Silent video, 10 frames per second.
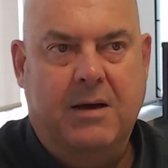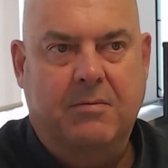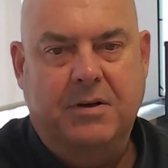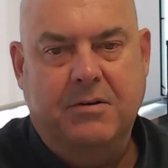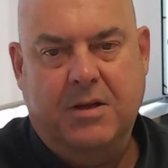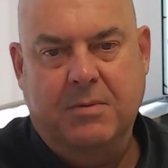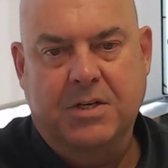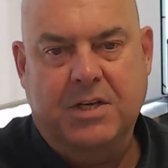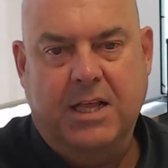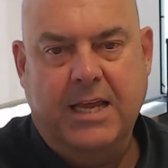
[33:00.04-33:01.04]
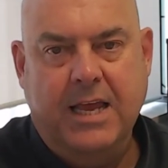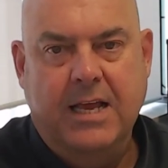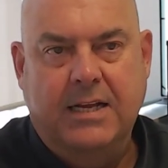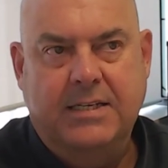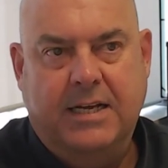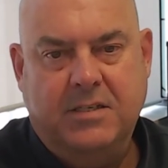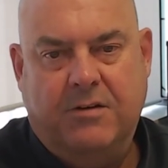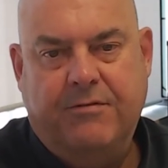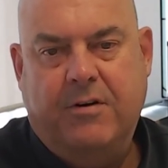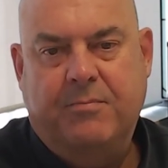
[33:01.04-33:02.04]
to do it commercially does
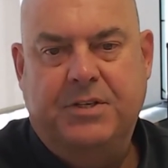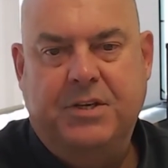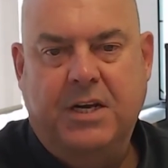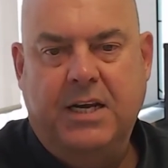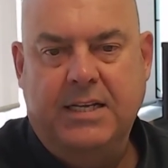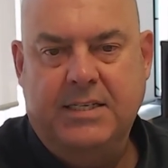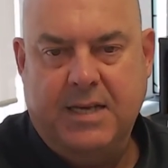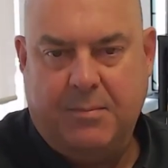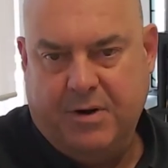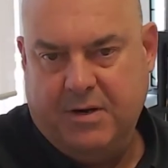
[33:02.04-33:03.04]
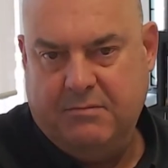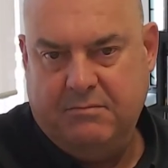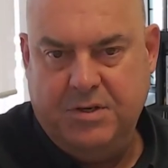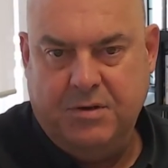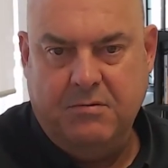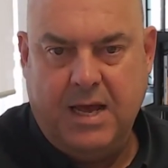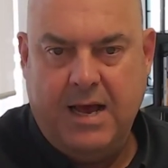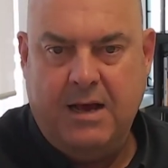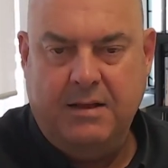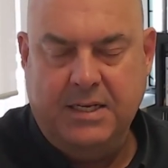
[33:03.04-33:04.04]
offer opportunities separate to
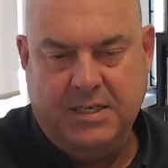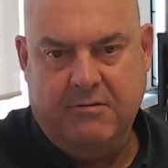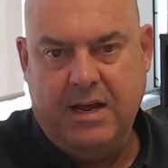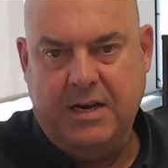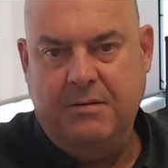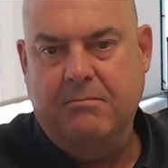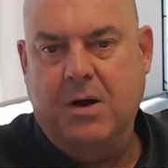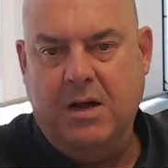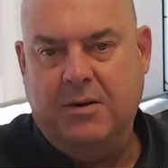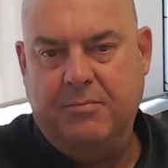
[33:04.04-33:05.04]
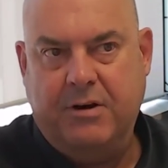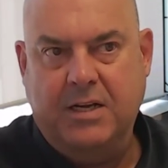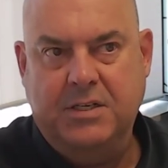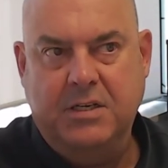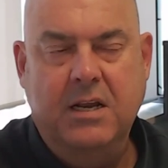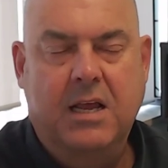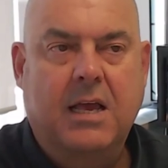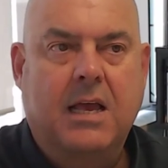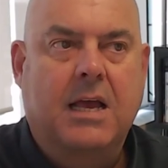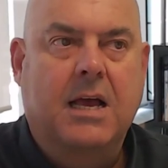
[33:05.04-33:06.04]
our integrated mine operation.
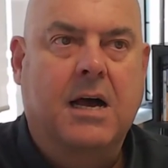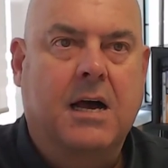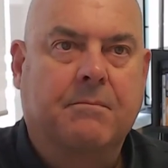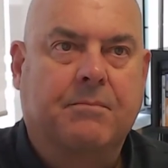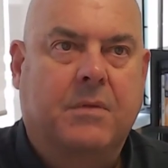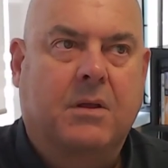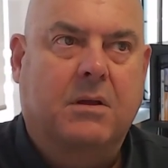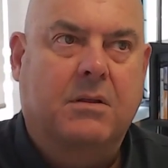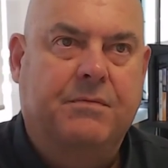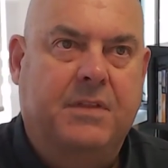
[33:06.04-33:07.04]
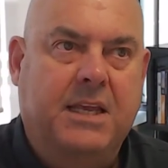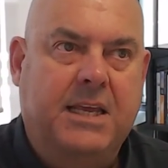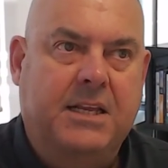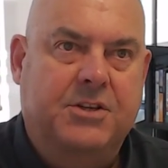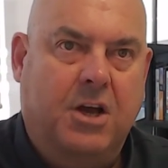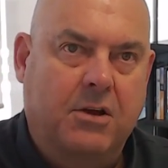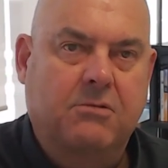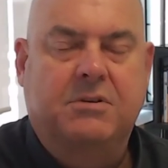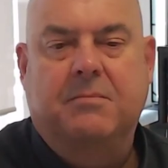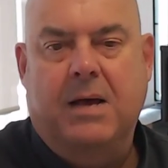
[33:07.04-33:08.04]
The
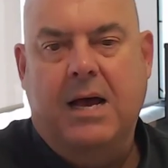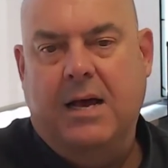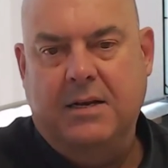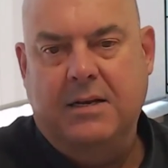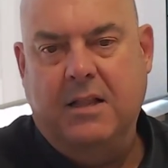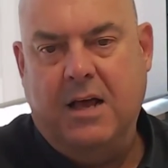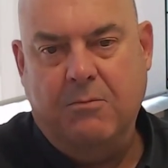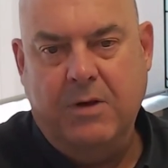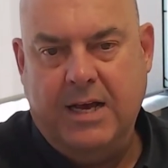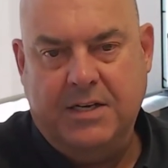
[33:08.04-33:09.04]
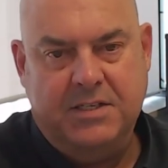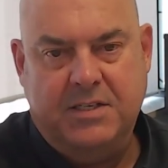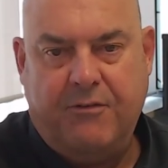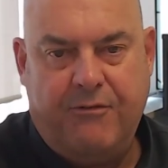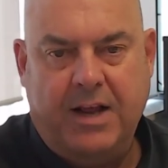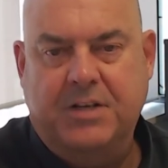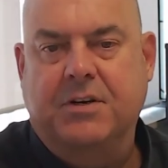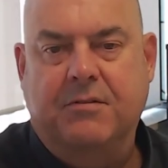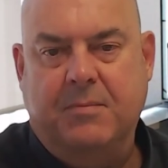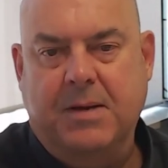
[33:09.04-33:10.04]
total demand, like we are just a fraction
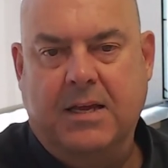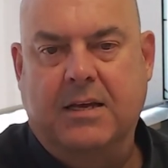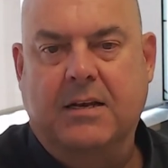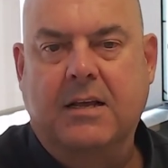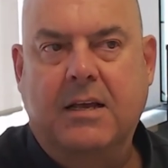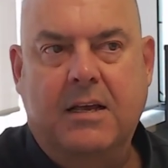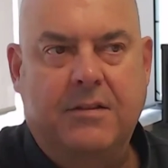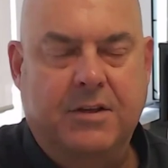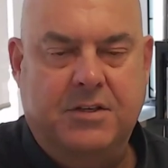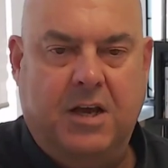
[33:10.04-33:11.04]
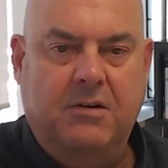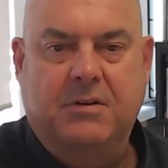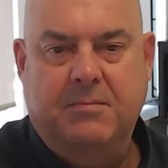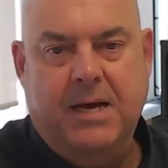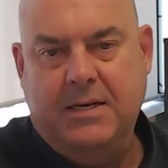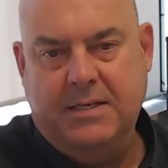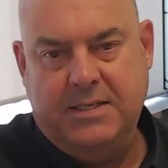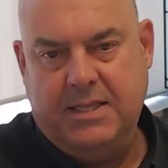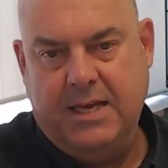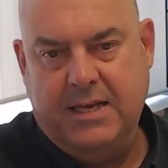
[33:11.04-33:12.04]
of the market. The total demand is
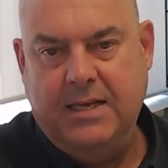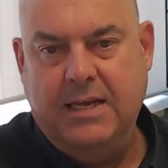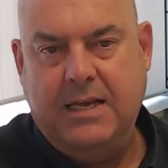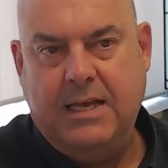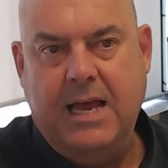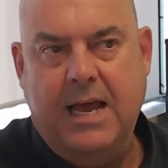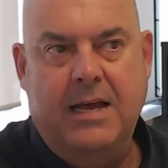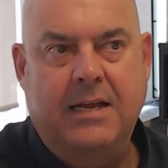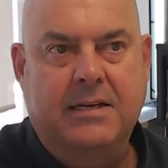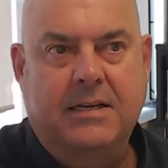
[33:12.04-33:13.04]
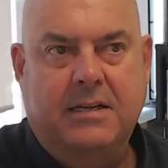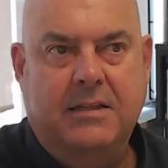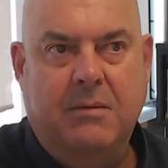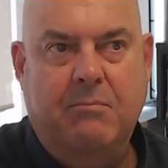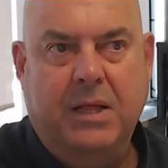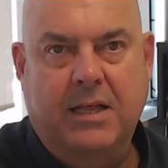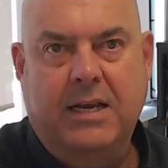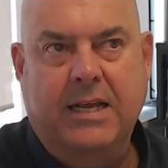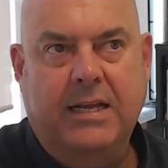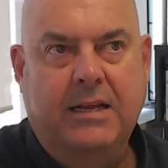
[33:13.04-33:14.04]
there, and the
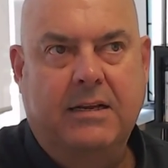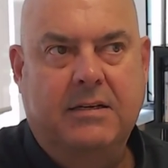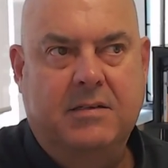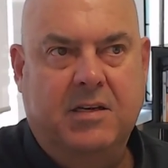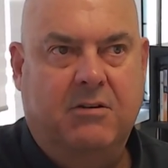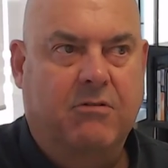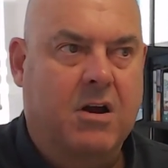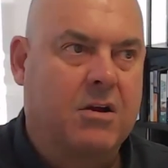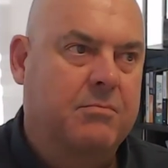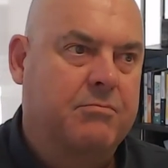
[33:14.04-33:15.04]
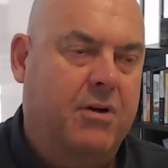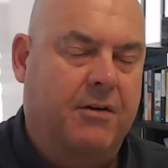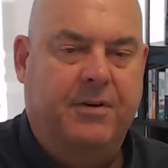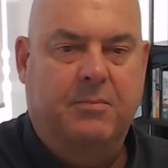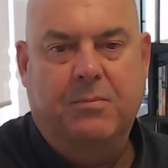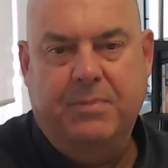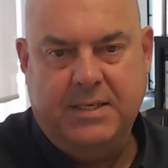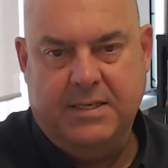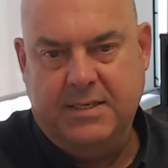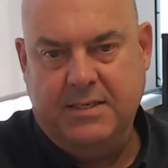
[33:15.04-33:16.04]
ability to grow profitable
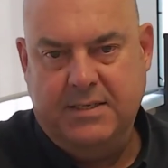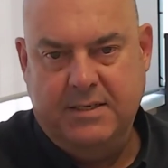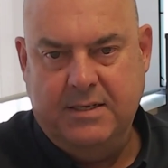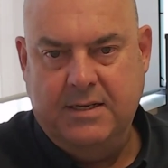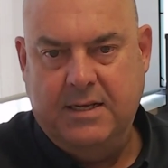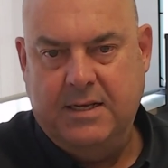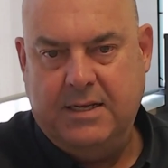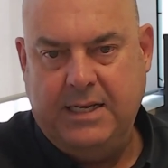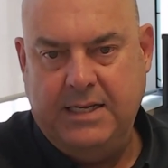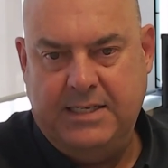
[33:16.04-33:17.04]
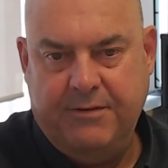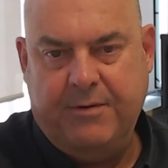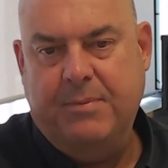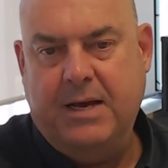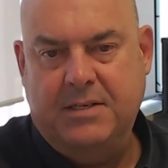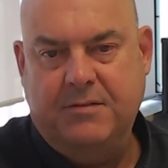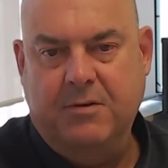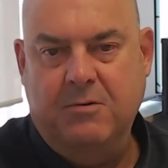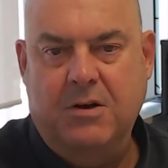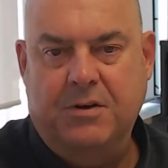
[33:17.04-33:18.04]
businesses in different parts of the
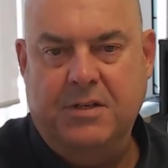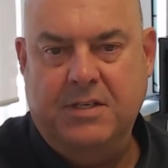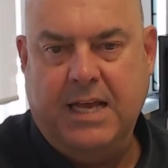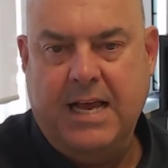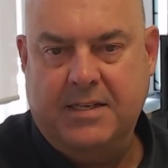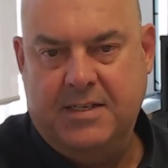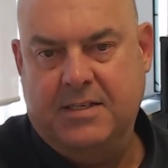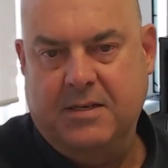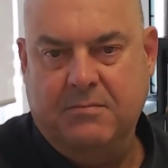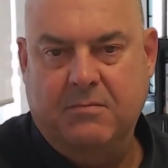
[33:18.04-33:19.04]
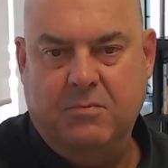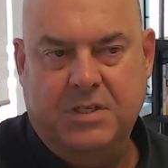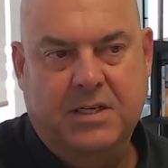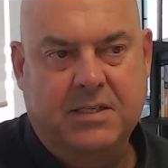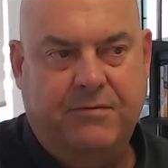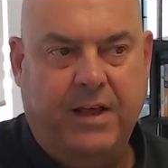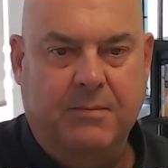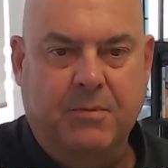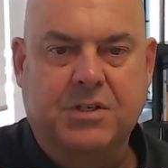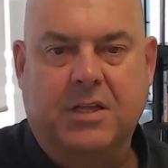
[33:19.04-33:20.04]
world using our system, which is fairly
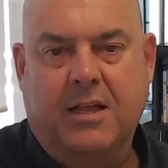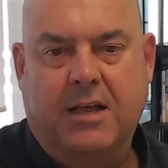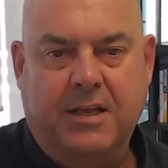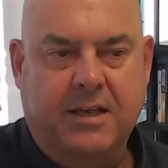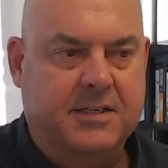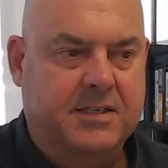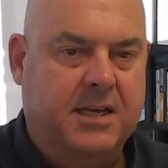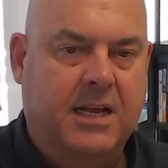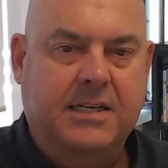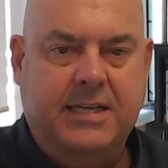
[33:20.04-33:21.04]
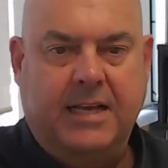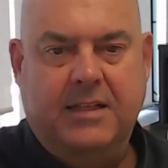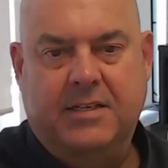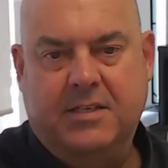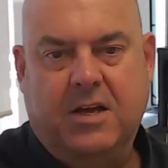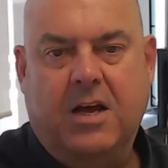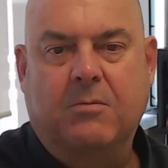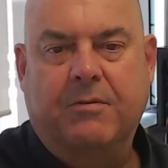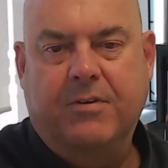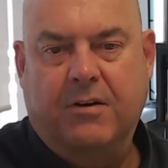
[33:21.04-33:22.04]
modular. Like you could just take the design
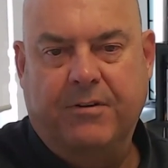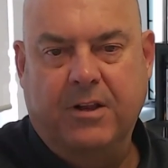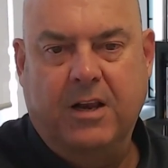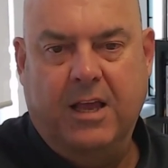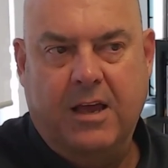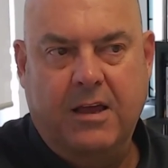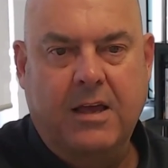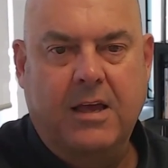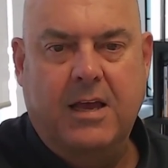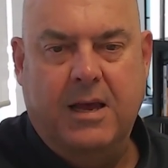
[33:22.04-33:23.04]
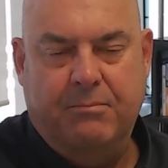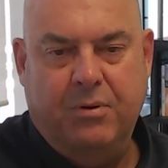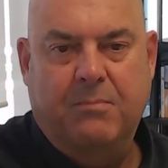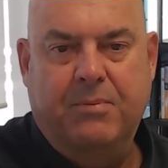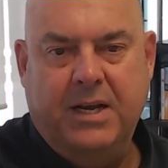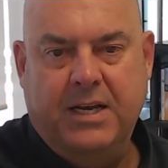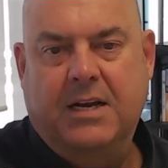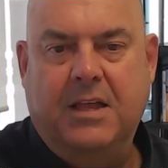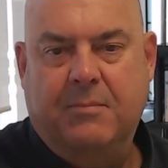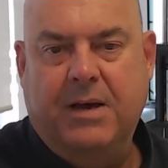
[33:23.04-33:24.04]
we've got for Lulio and plump it in
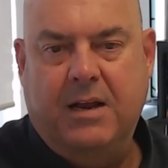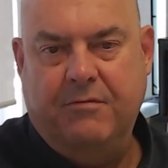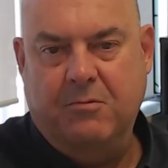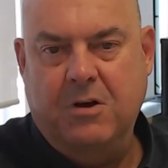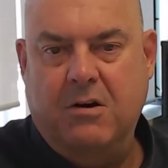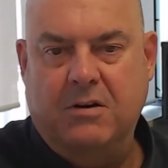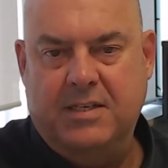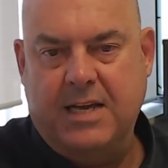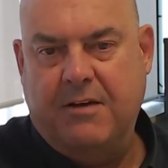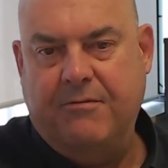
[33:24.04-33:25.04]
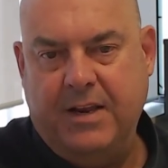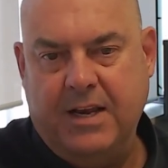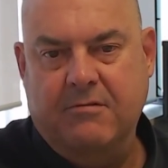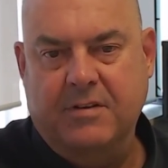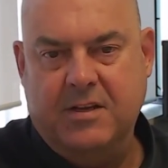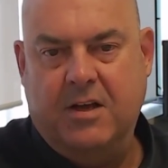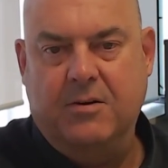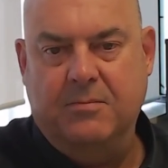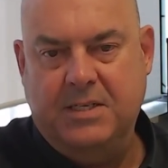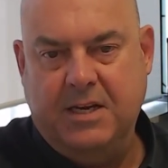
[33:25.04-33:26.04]
another part of the world and start feeding it
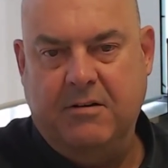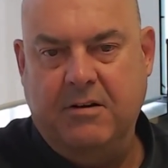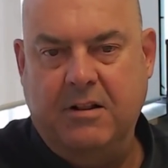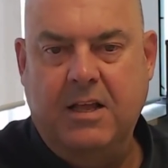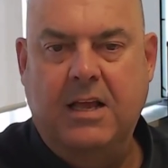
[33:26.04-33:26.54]
recycled material.